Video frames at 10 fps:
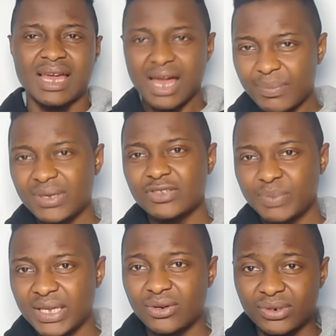Abbi has
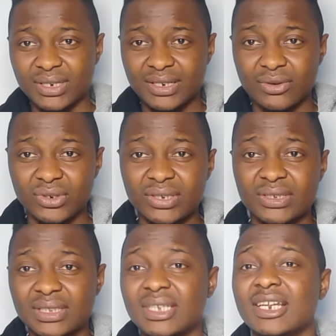been on the
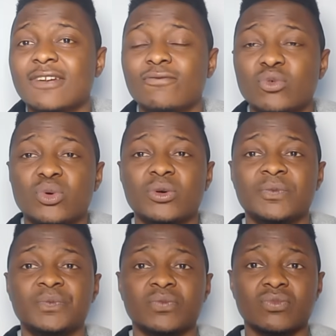internet
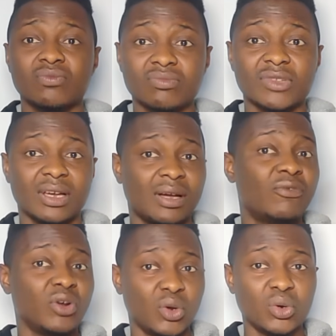for
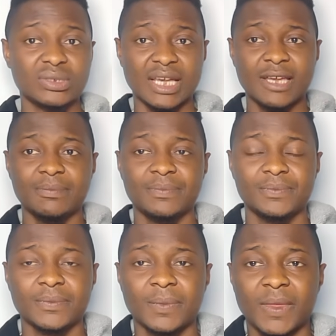a long time.
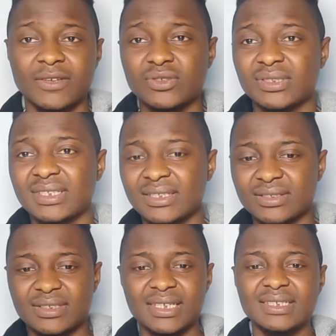As you
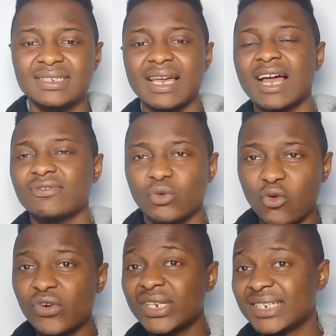can see, she's had
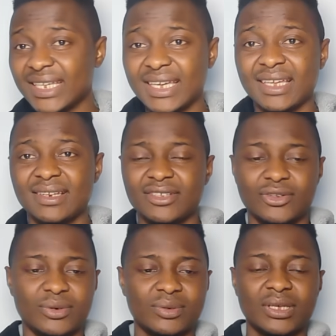over a decade.
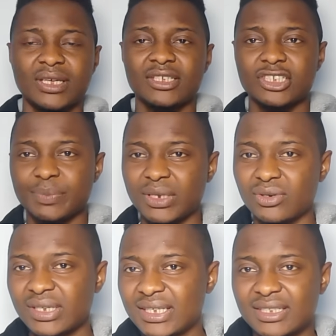She's been
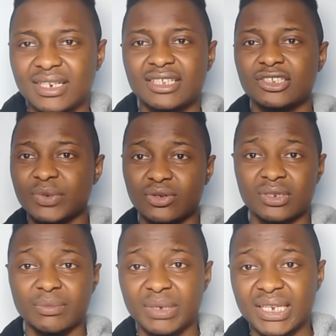on the internet, she's been
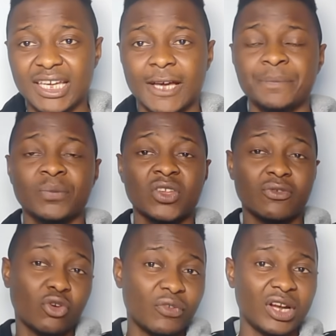on the media
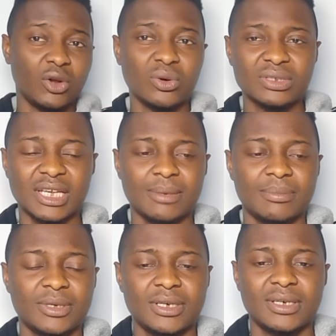for over a long
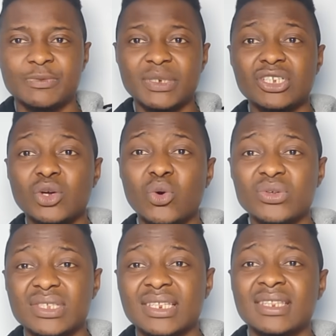time, especially
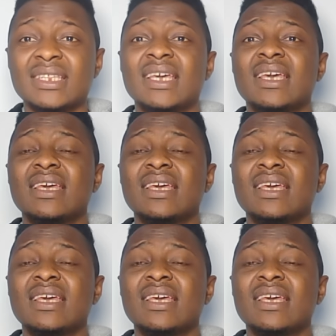hosting